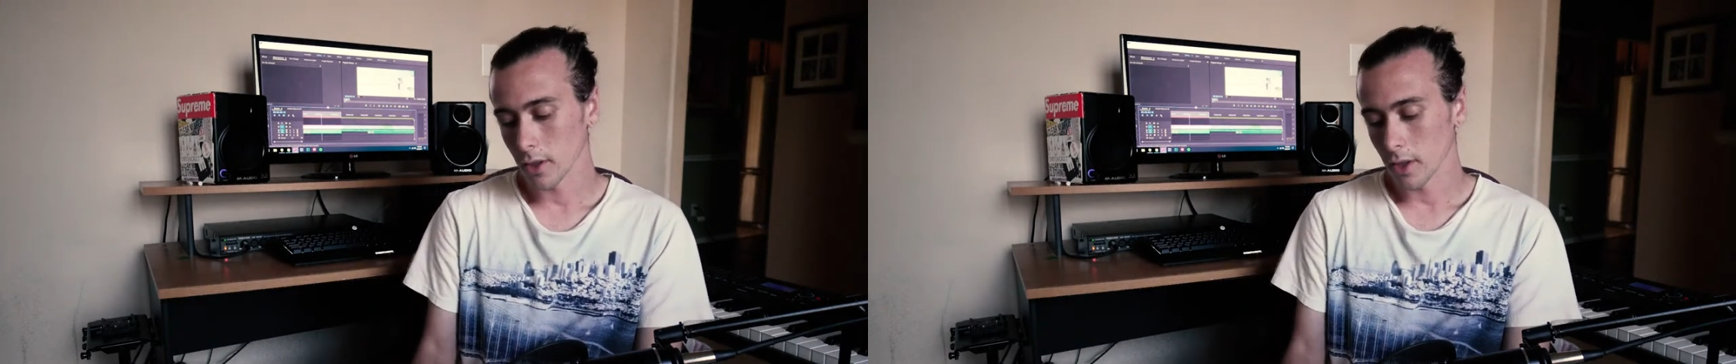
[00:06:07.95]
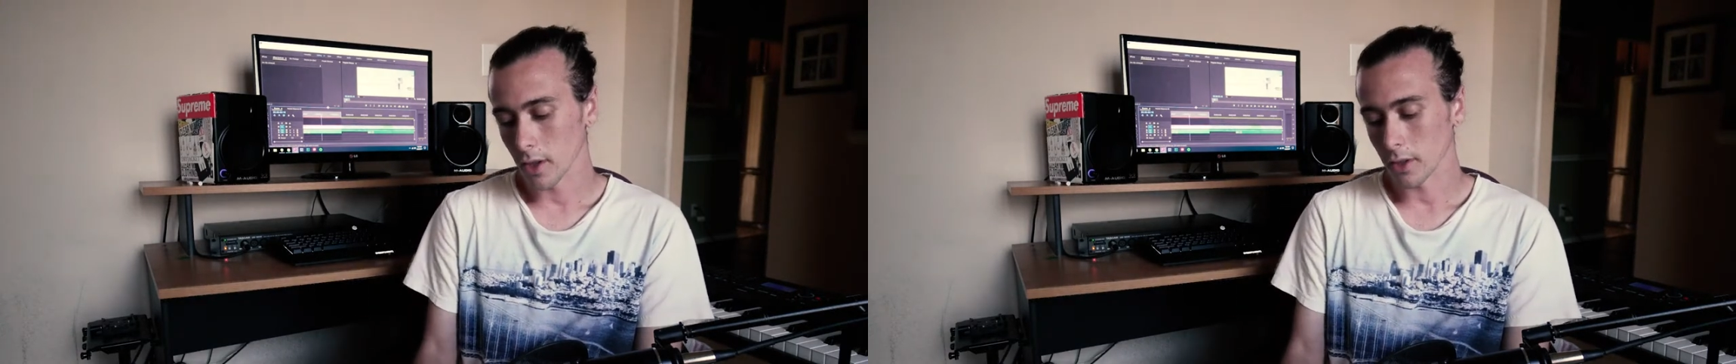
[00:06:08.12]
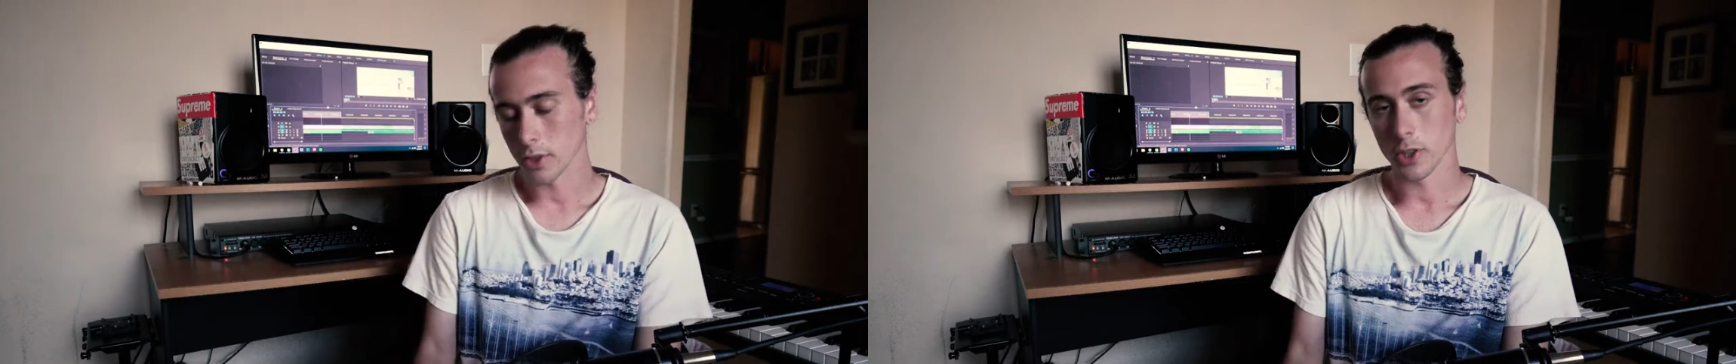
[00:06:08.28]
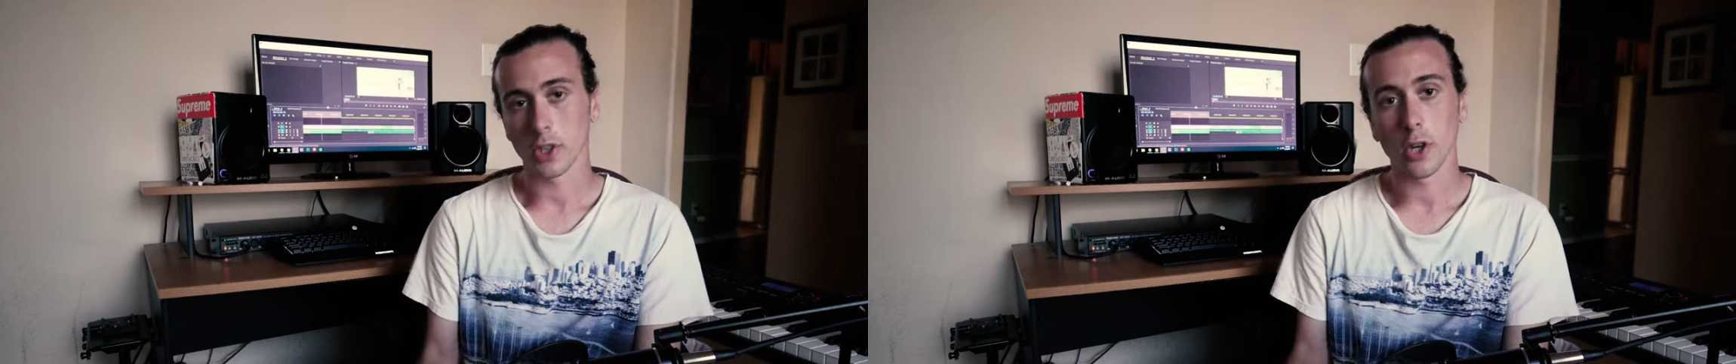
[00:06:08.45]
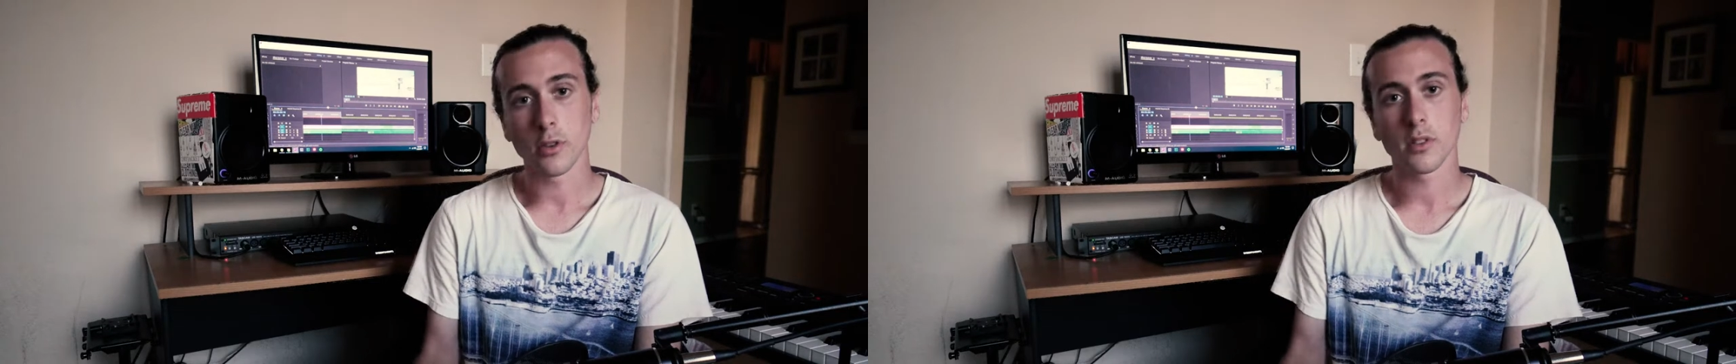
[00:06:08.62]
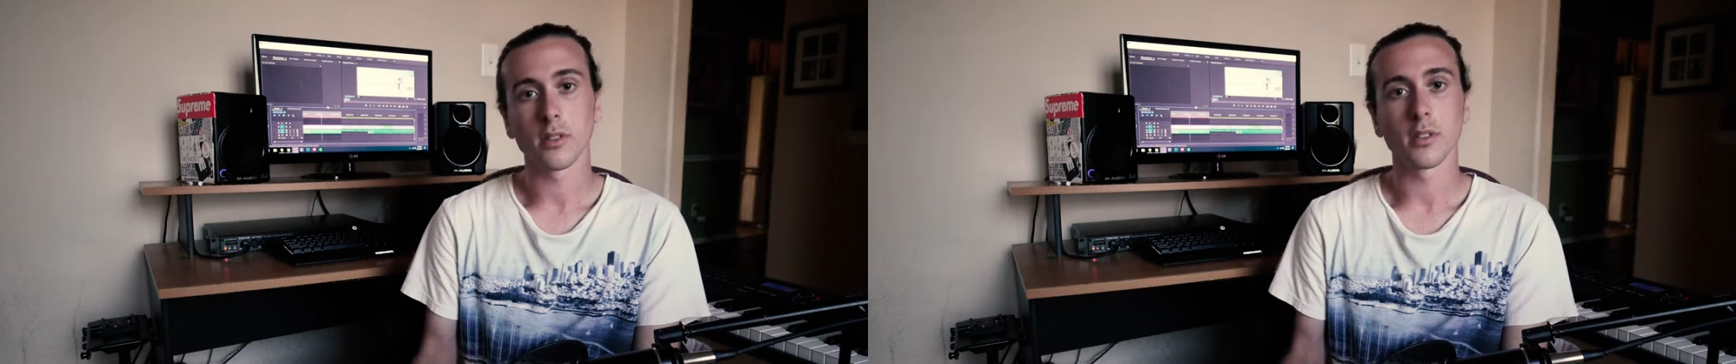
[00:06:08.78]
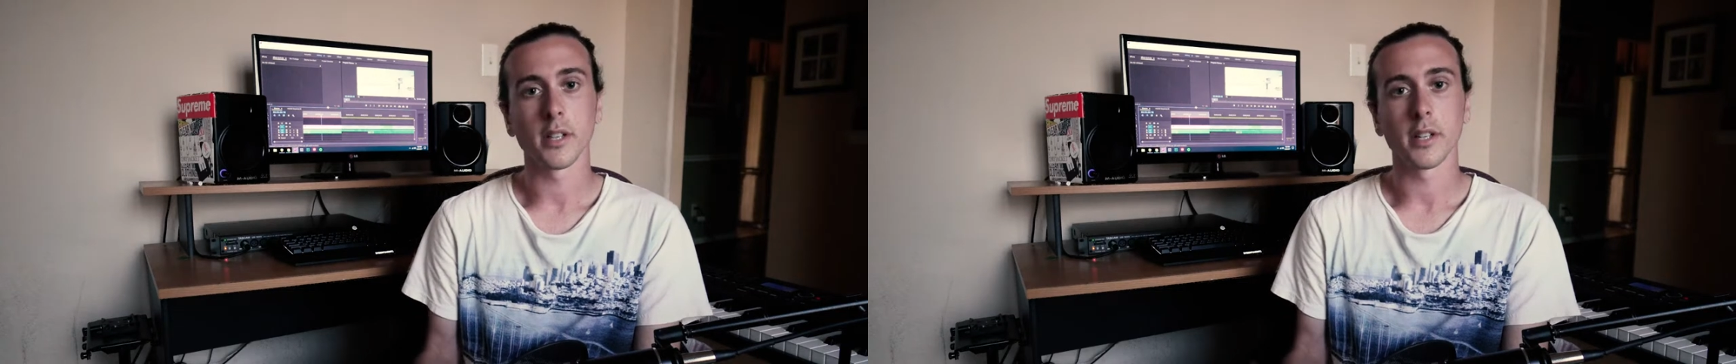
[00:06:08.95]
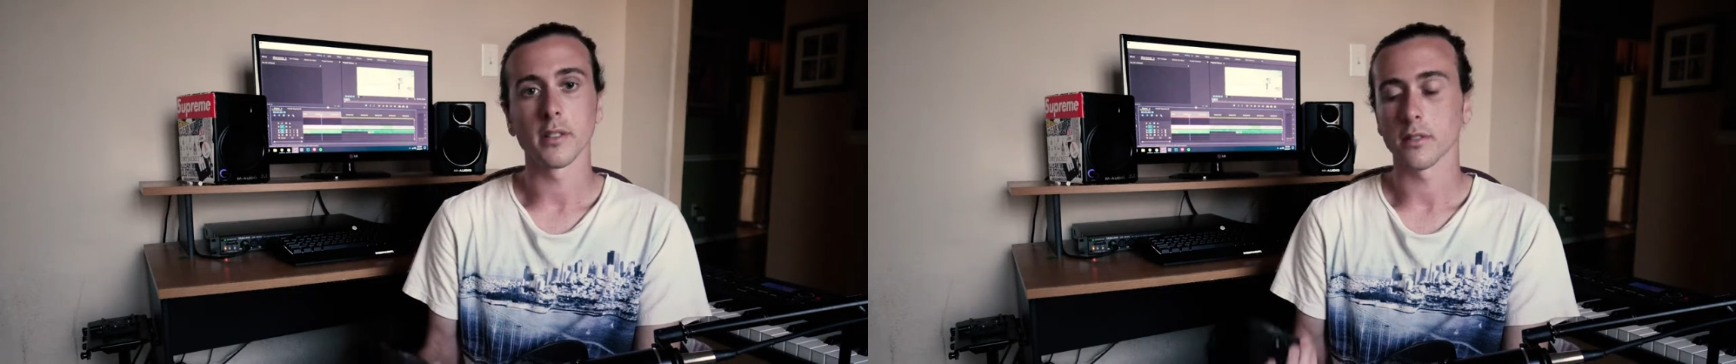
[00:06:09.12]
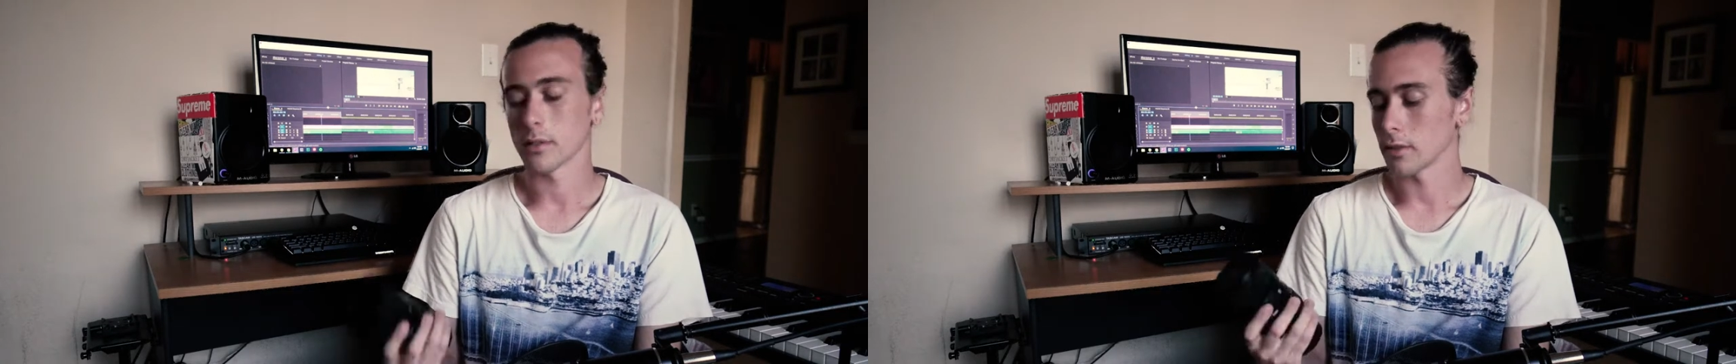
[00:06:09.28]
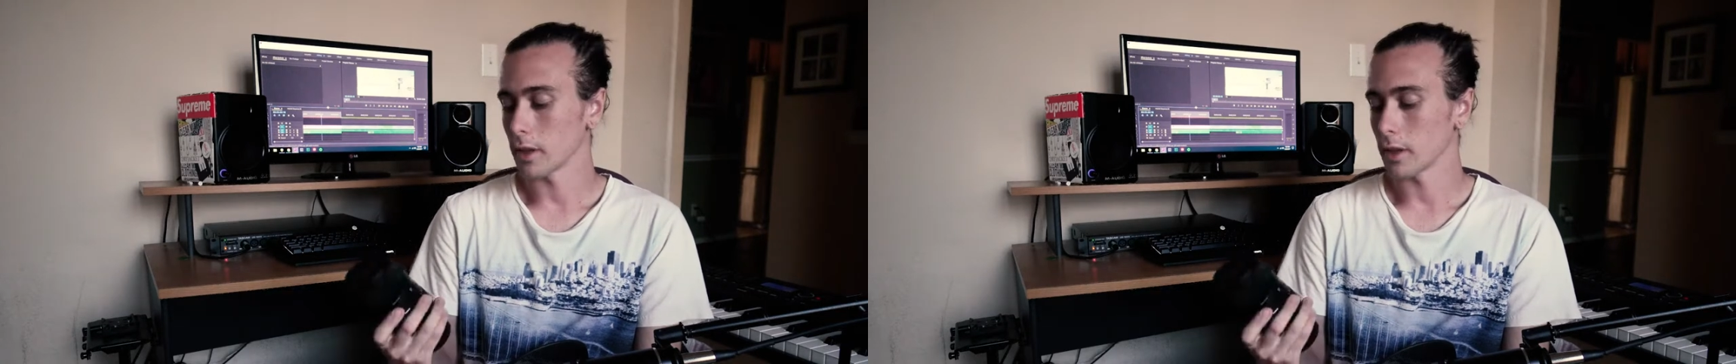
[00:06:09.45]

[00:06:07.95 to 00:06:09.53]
Uh, your go-to lens,